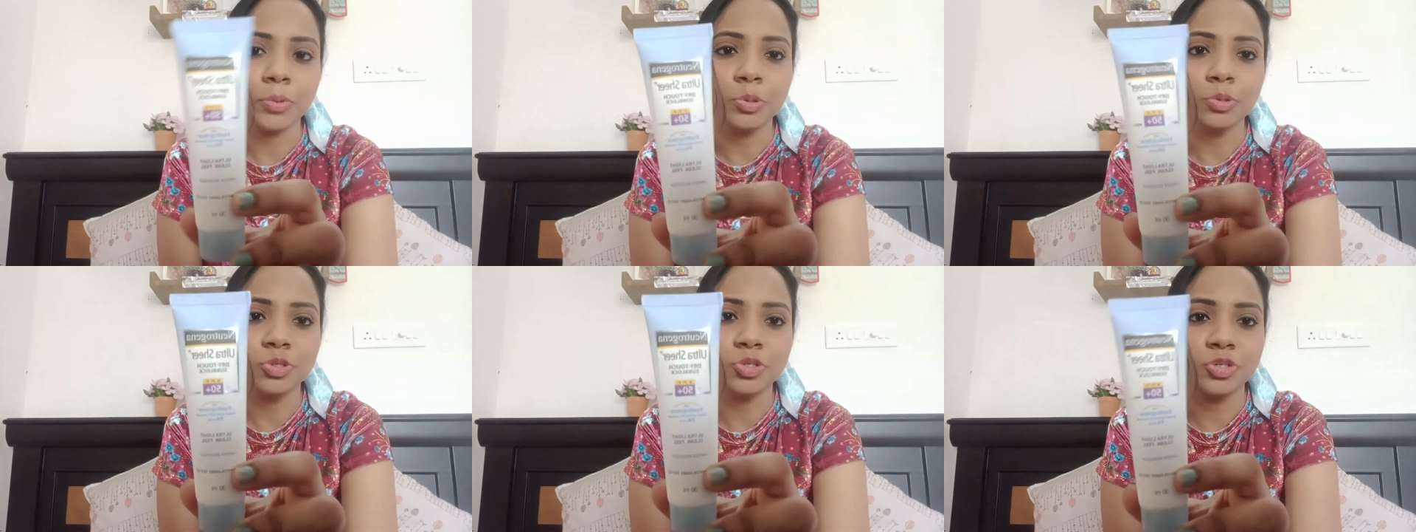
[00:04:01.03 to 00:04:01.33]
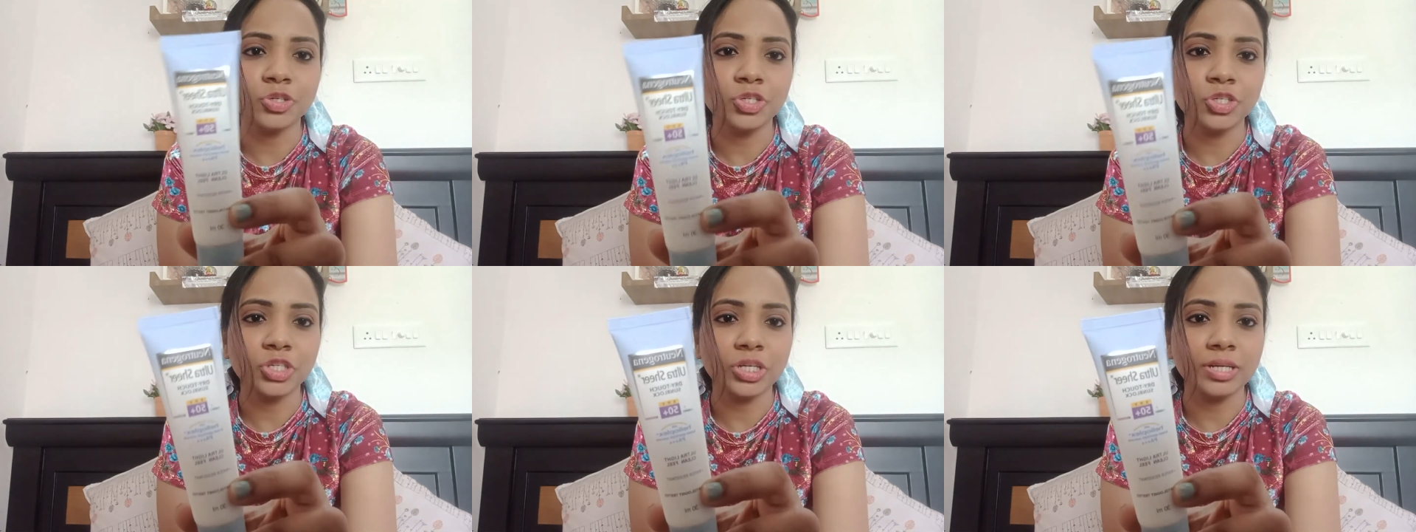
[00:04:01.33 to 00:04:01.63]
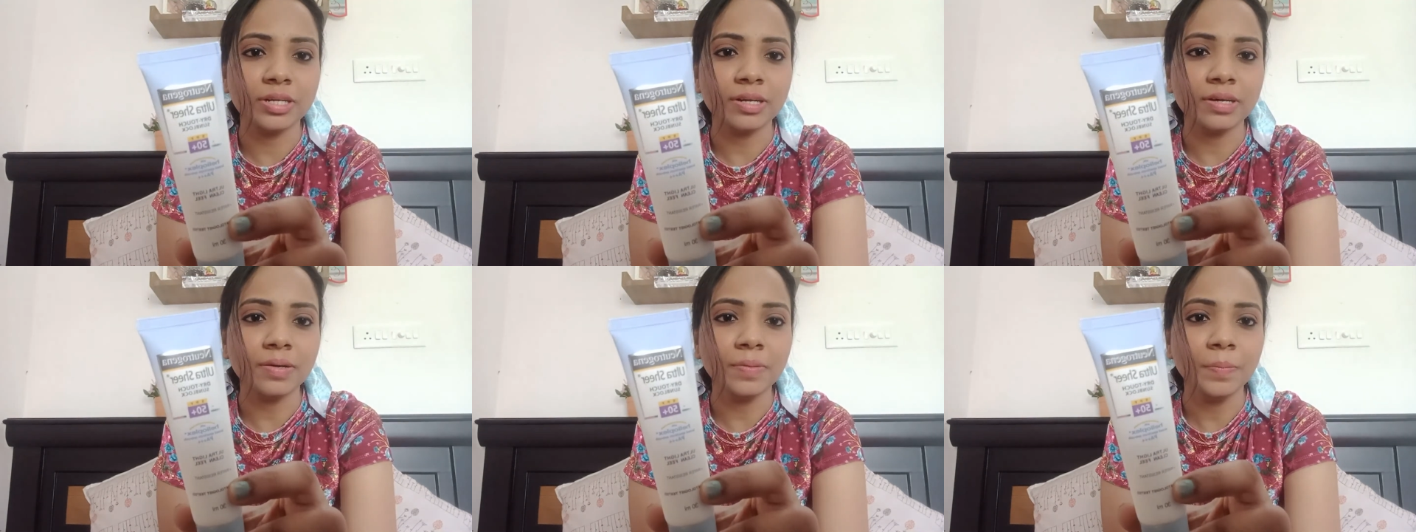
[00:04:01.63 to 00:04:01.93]

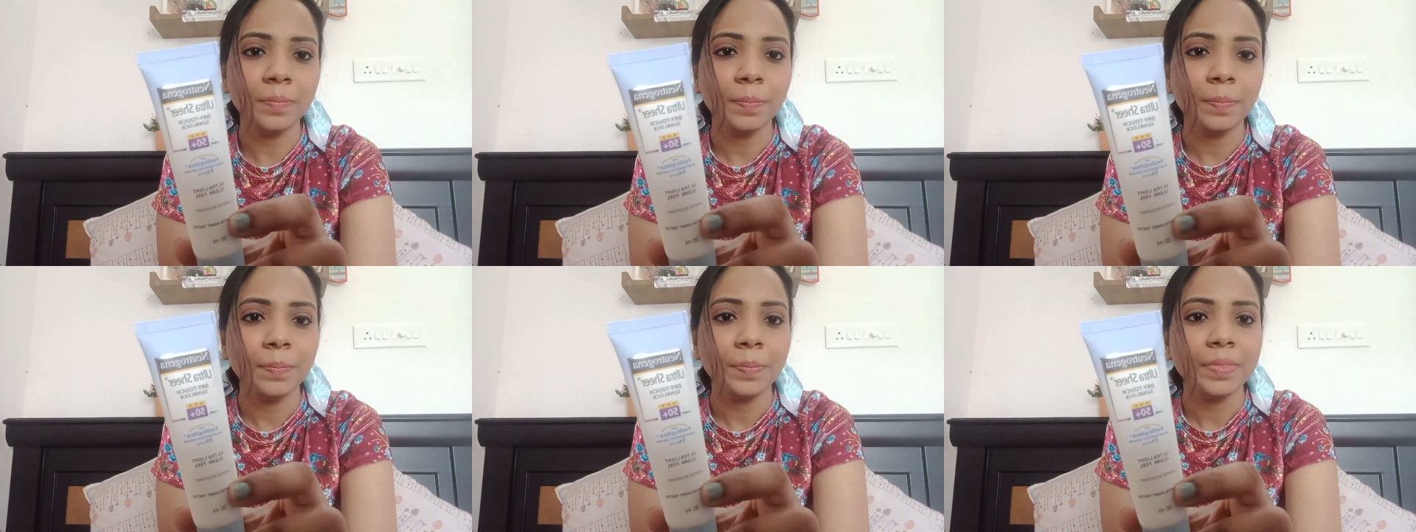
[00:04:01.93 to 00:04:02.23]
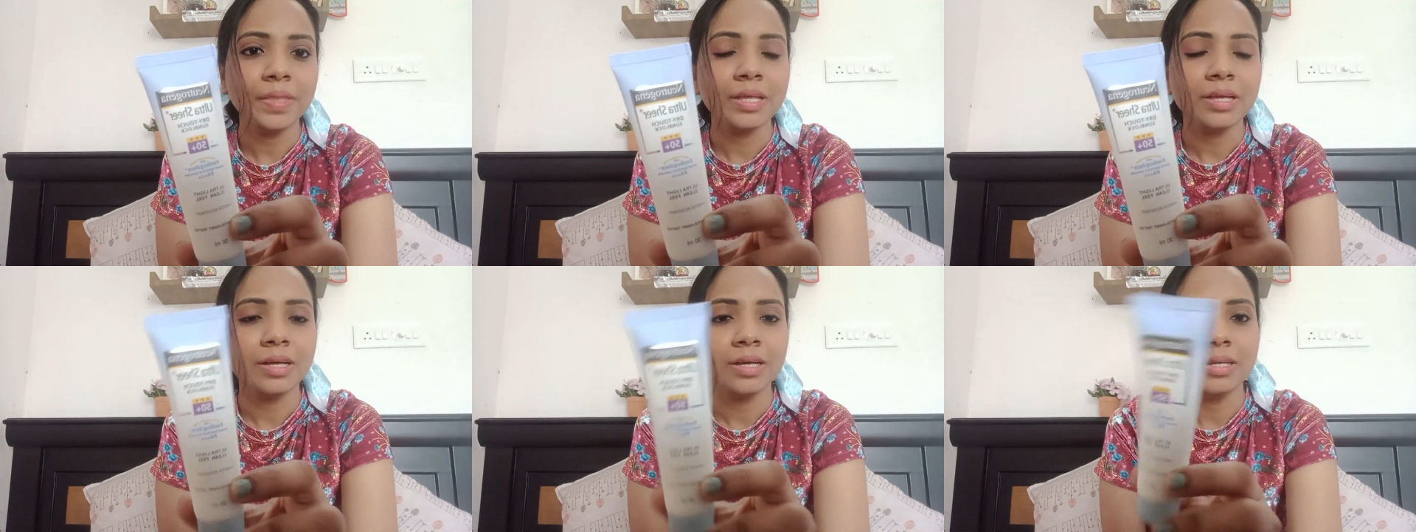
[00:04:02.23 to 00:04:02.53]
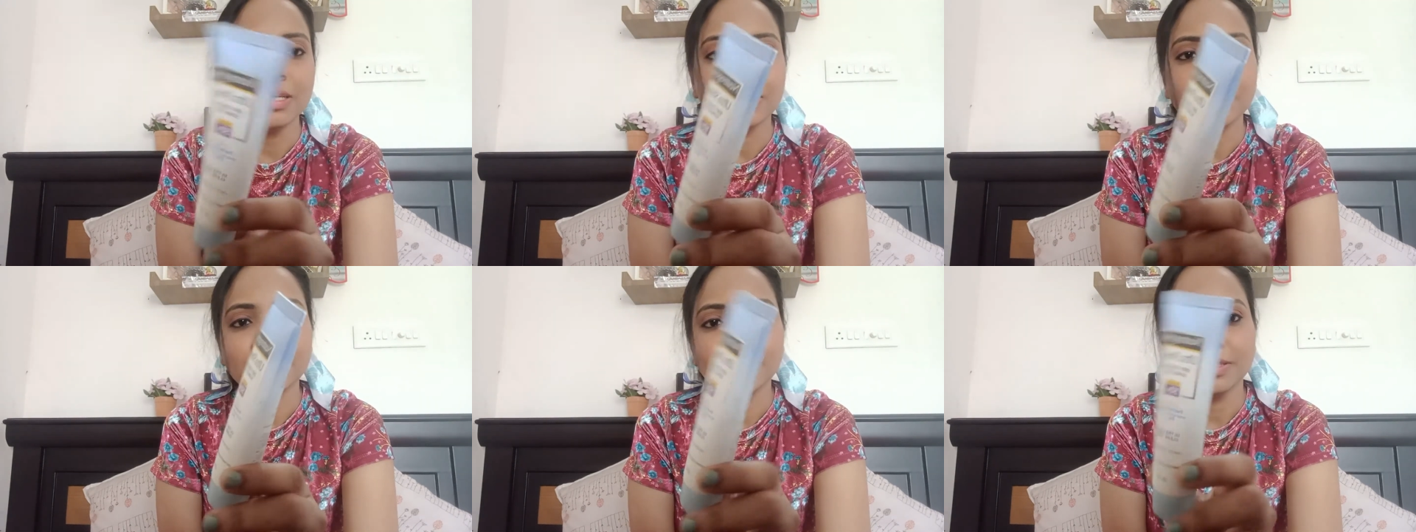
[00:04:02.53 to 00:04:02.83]
Neutrogena
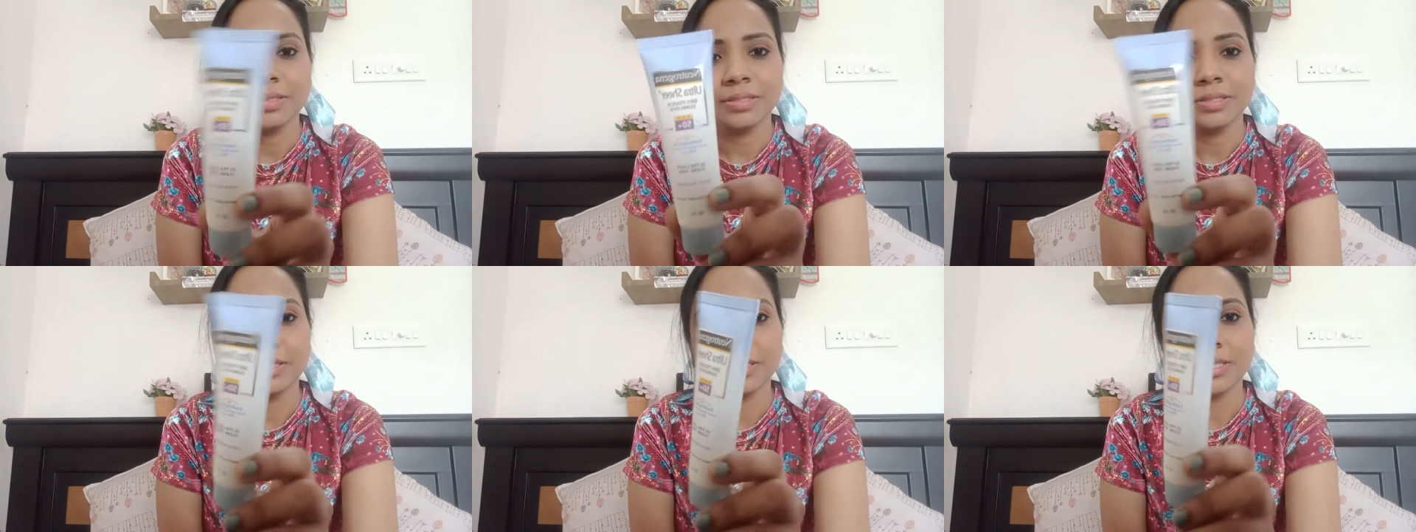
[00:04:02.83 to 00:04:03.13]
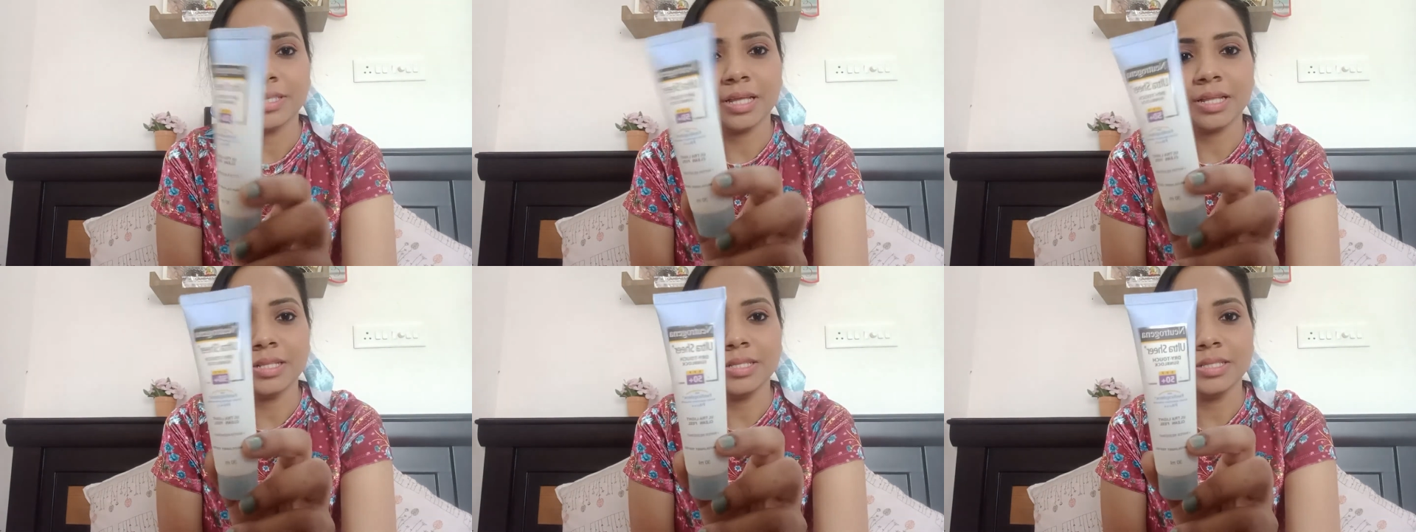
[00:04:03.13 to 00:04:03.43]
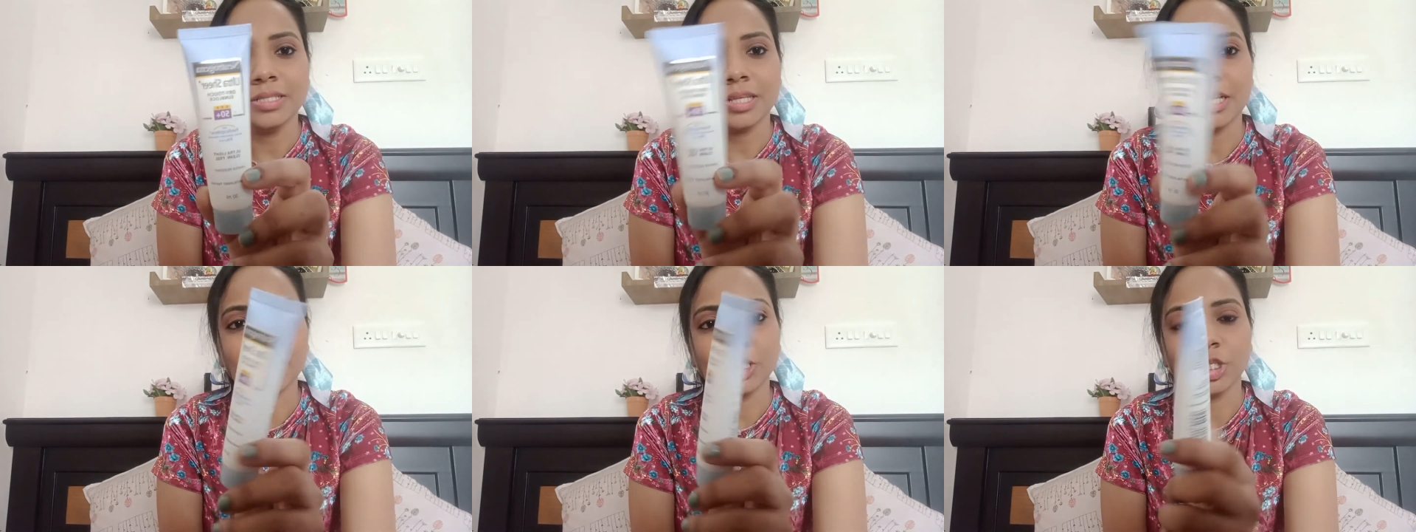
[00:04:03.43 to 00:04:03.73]
Sun
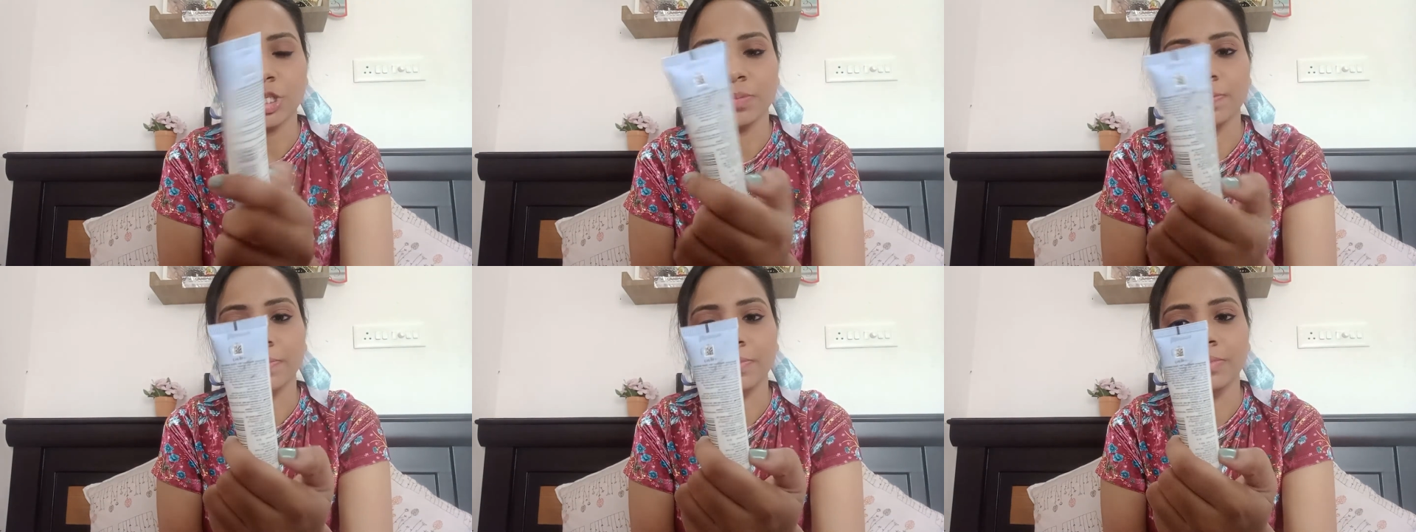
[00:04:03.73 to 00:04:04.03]
Touch.